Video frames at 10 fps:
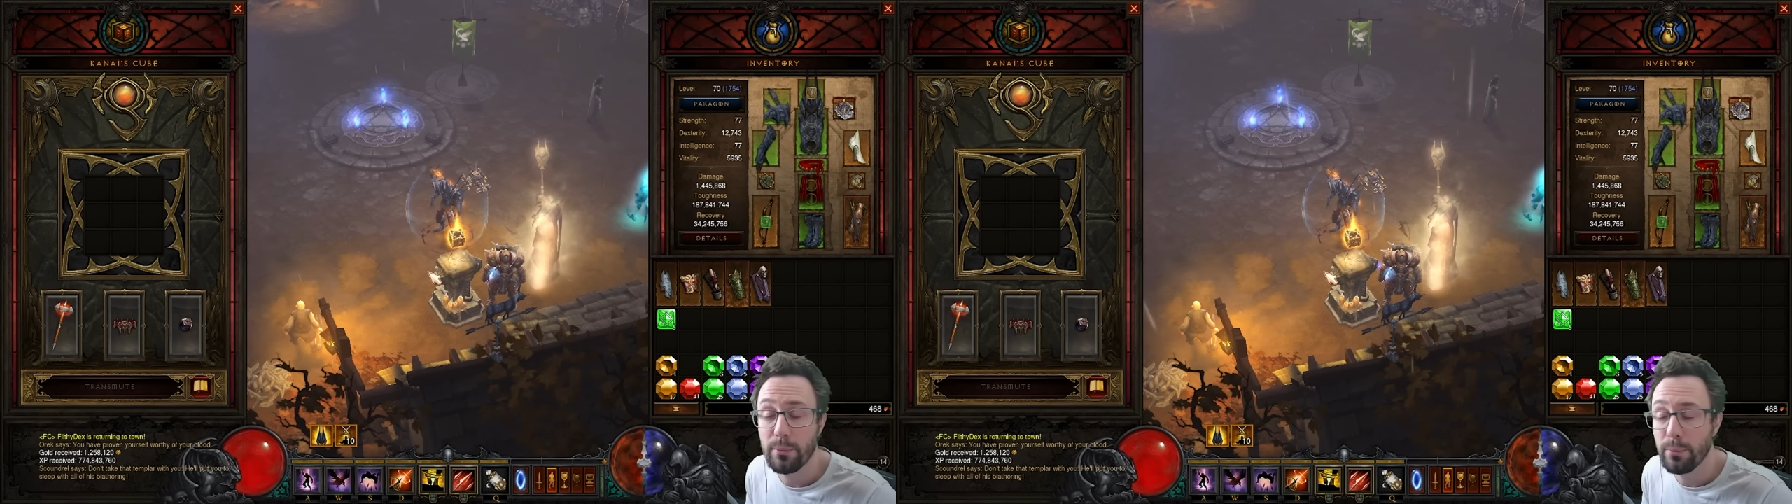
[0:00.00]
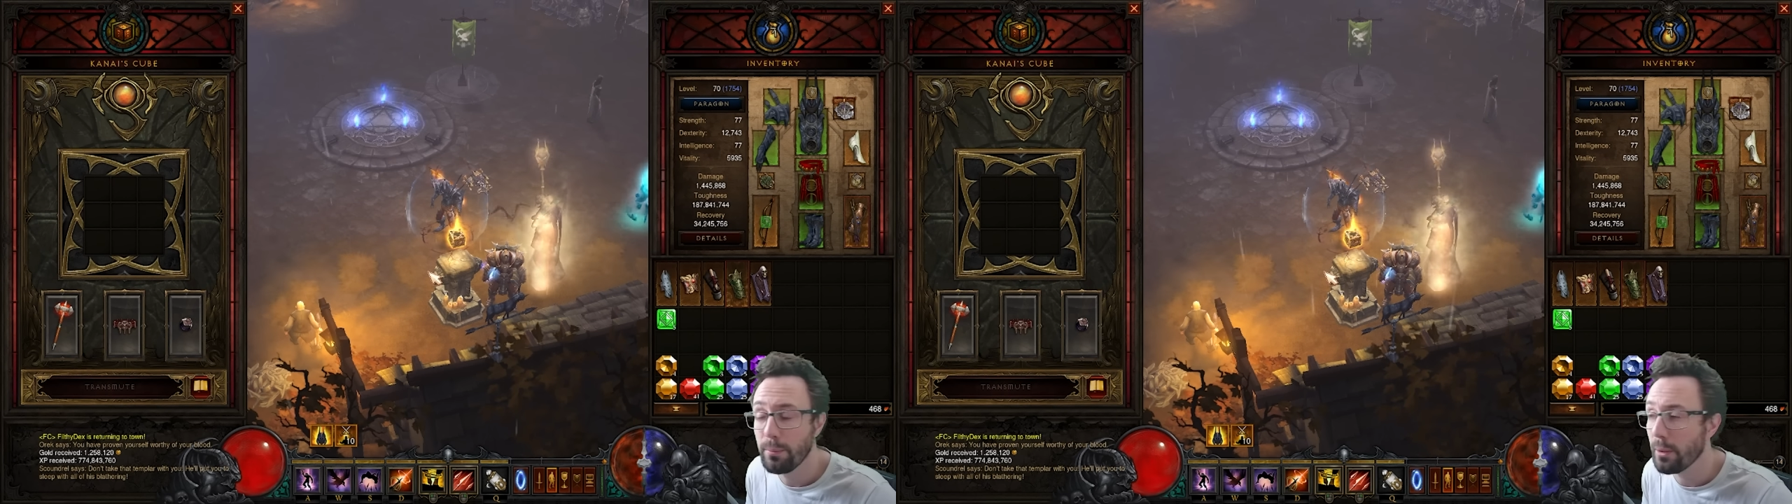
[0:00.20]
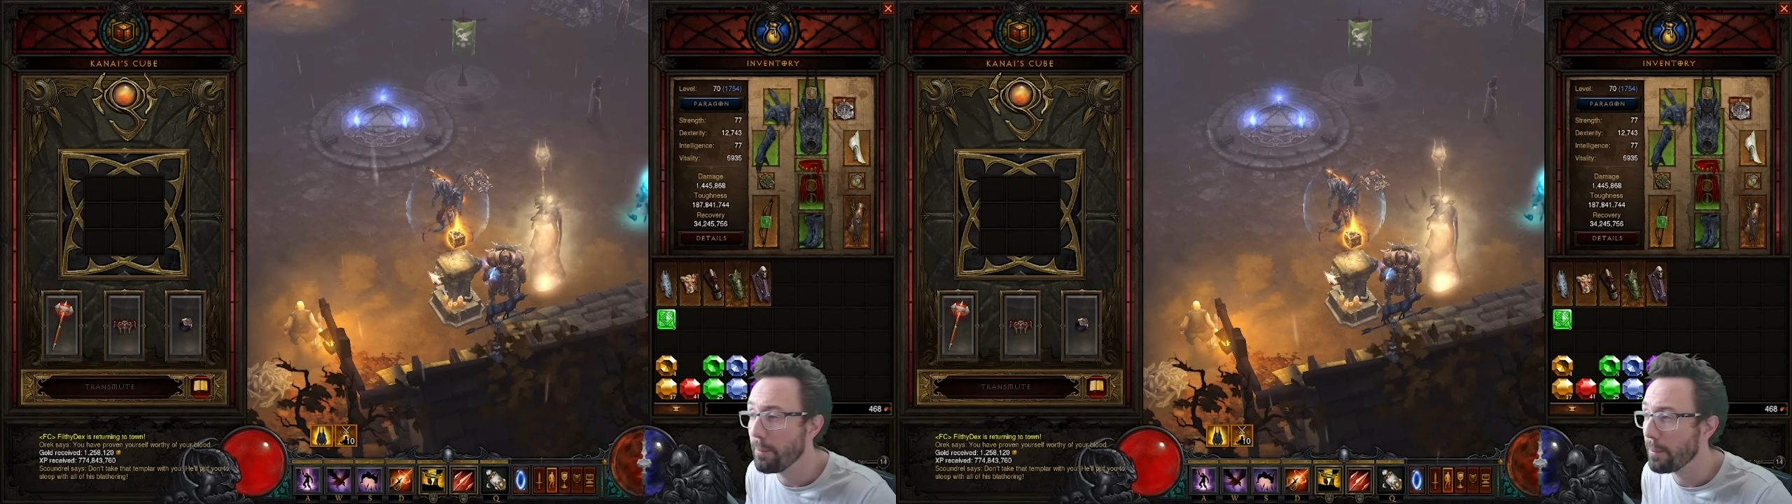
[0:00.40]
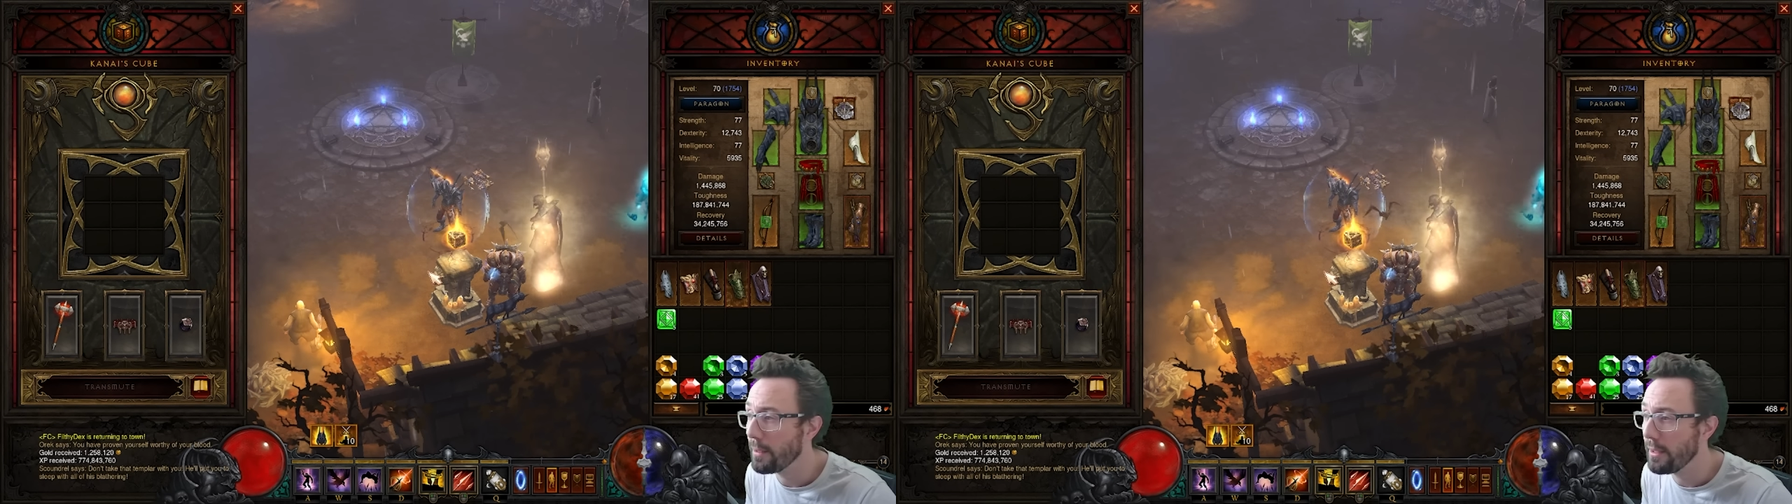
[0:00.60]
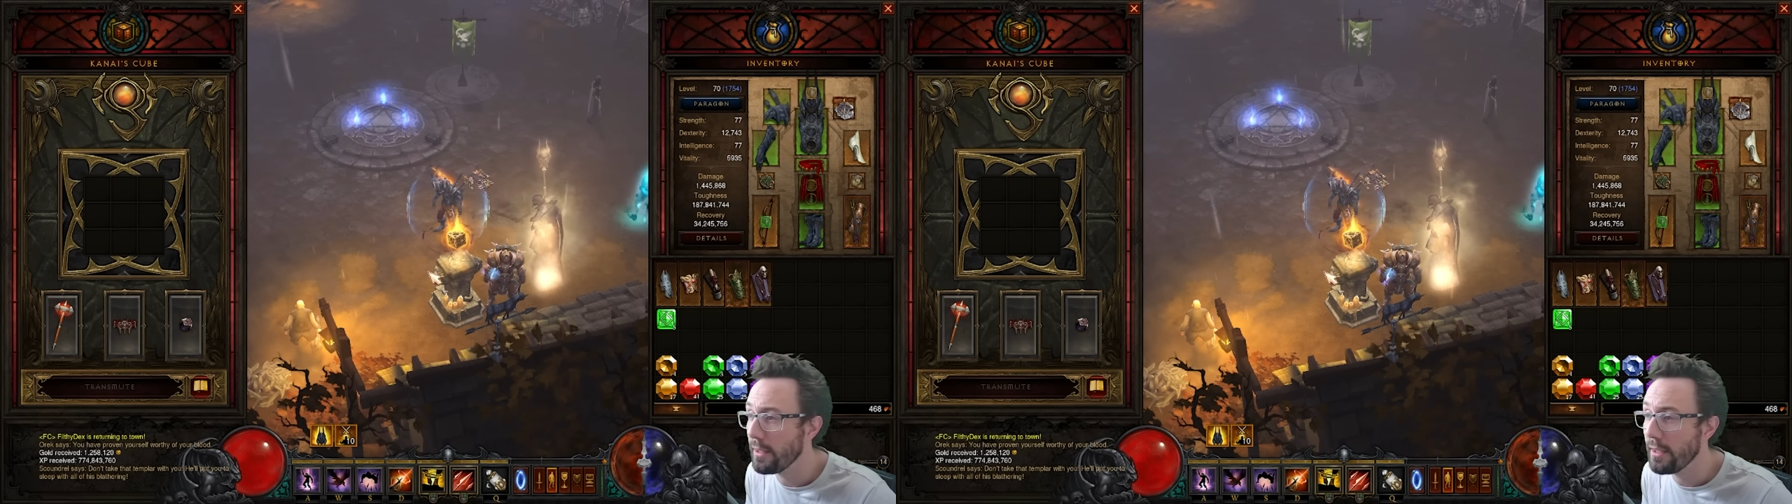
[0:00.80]

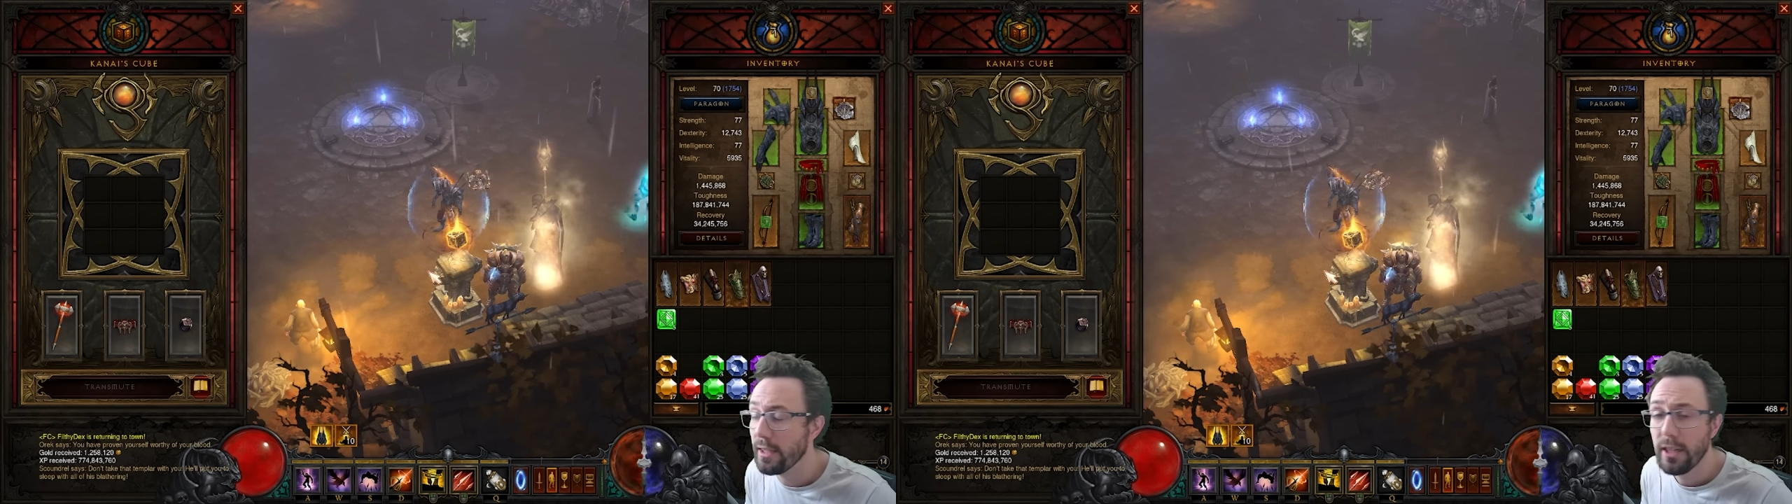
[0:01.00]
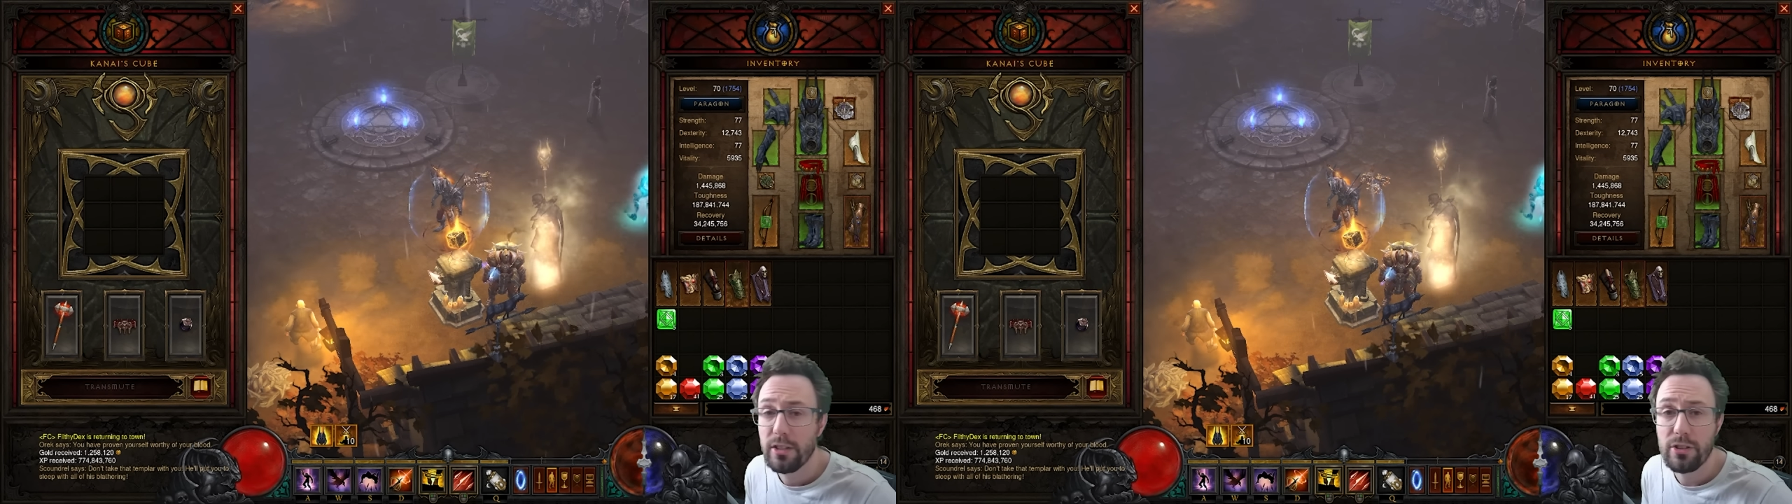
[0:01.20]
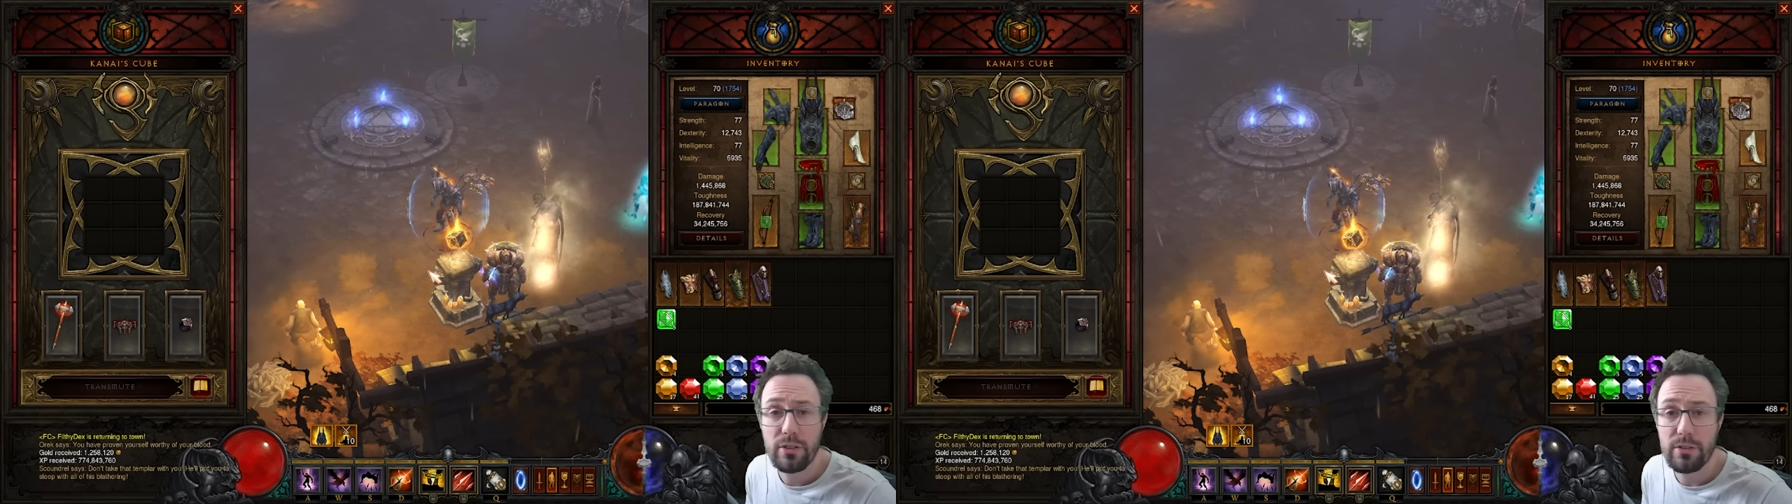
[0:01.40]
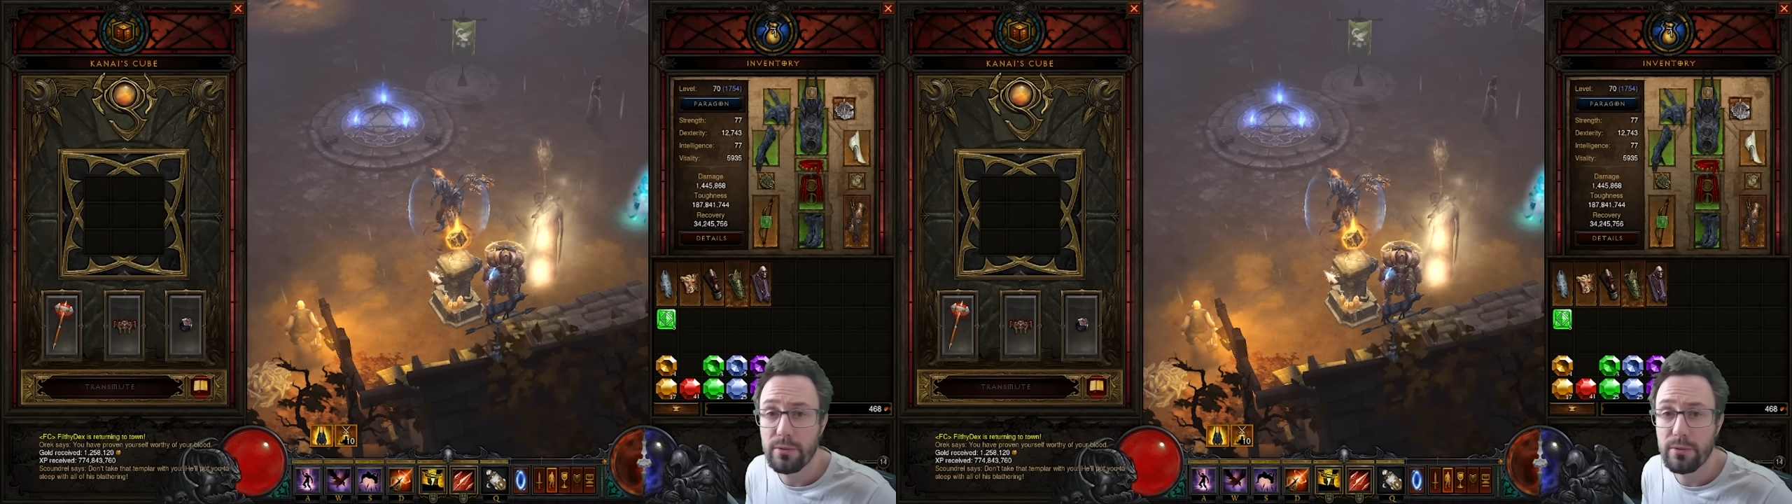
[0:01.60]
completely tons